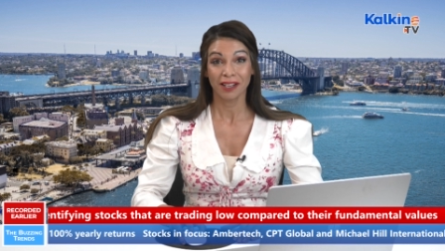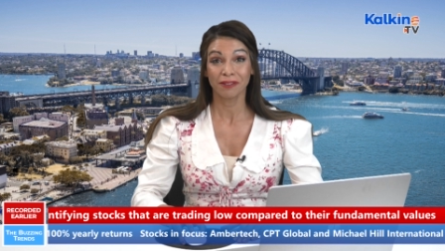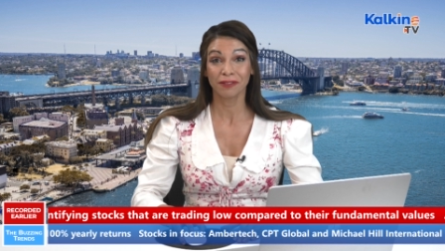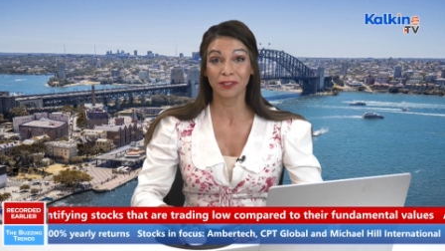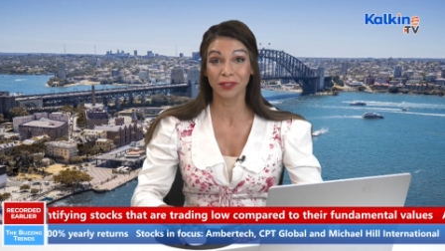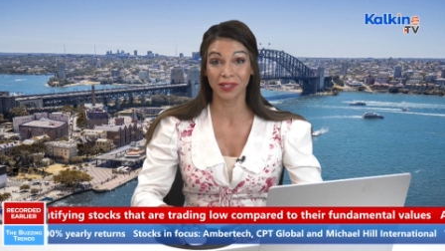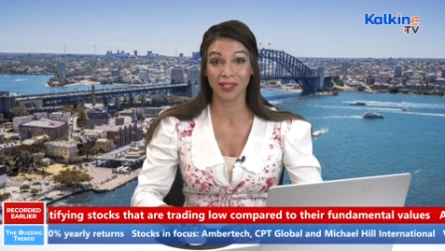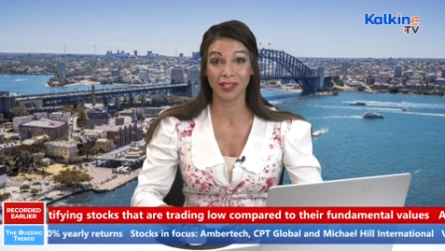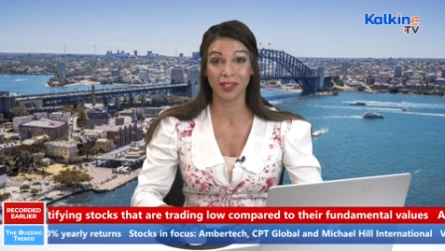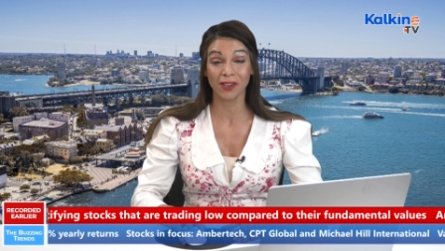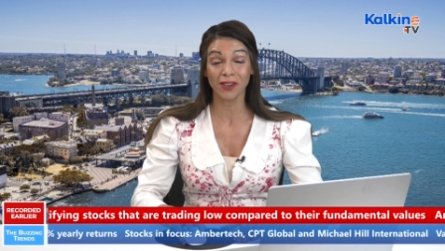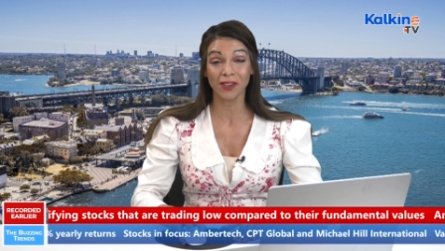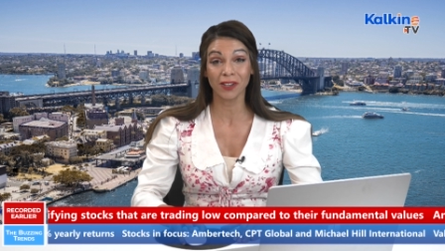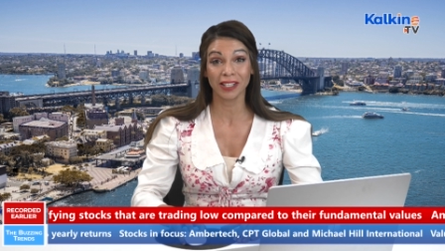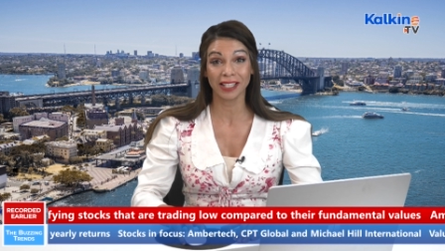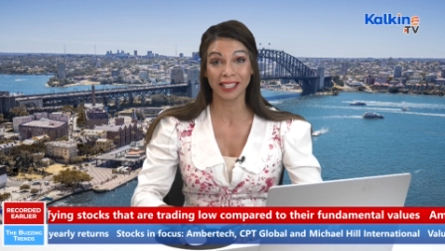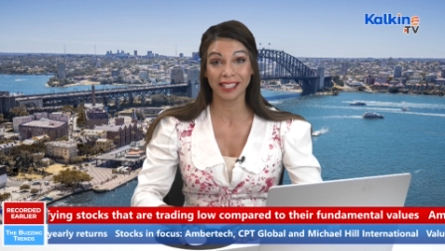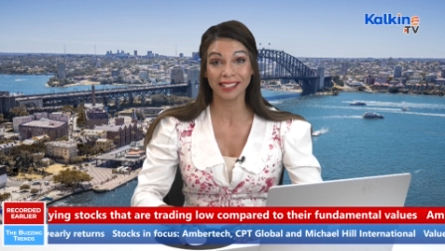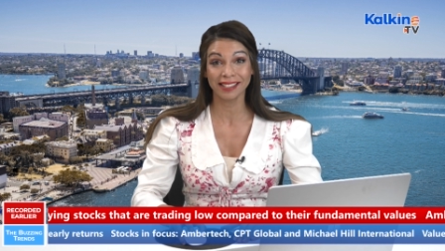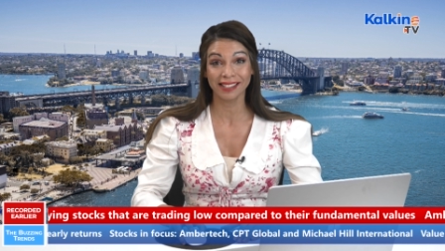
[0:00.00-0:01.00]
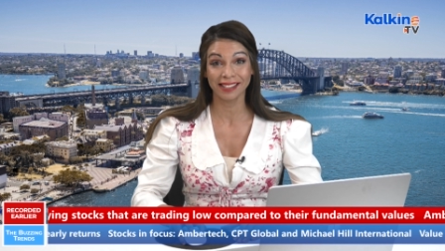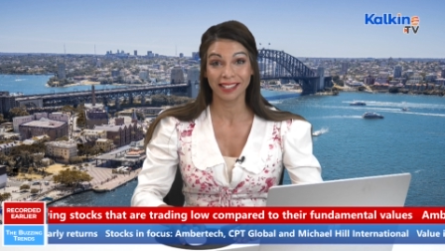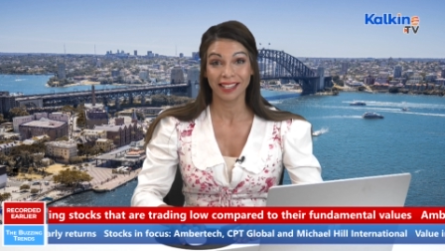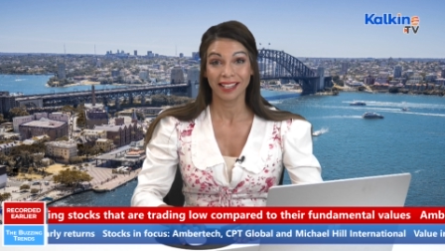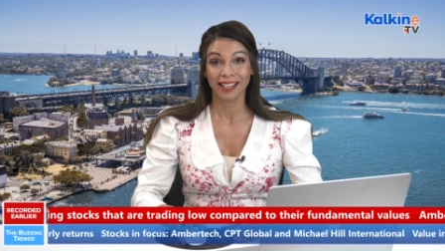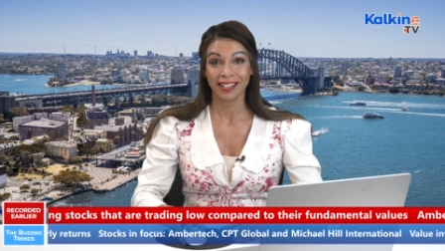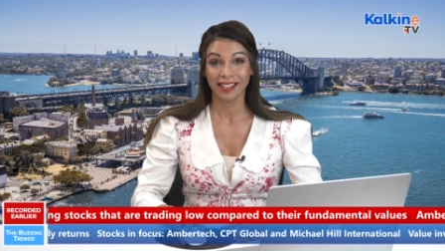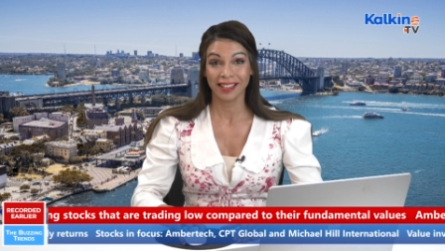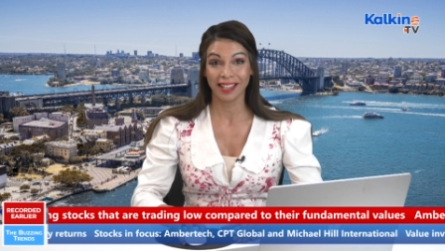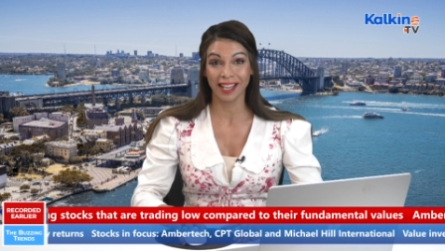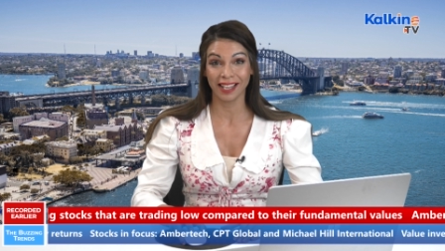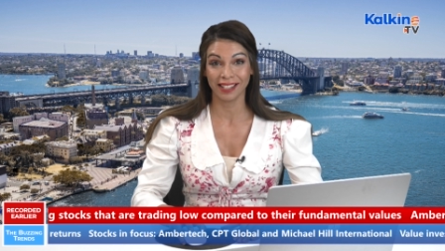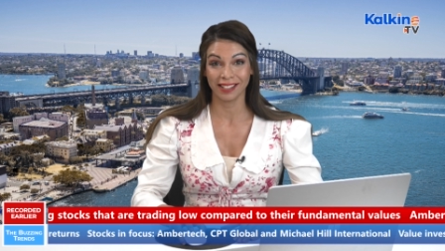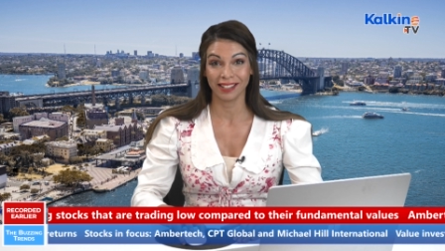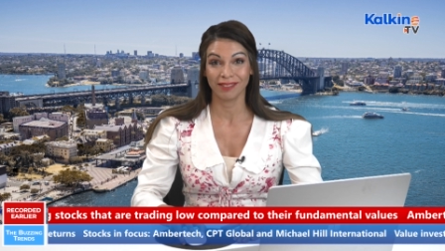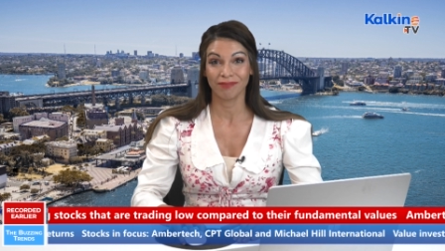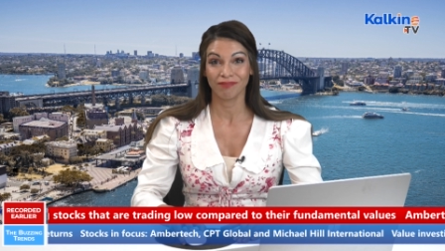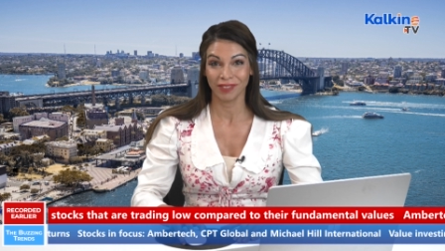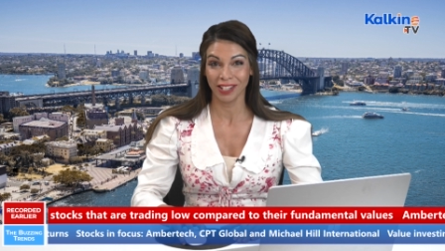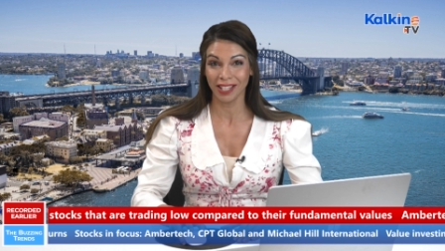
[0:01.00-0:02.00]
for securities
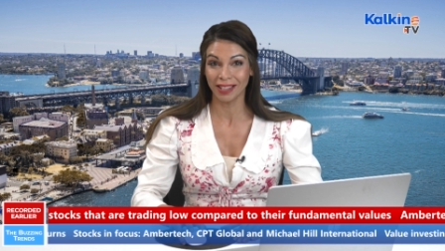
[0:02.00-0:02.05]
that,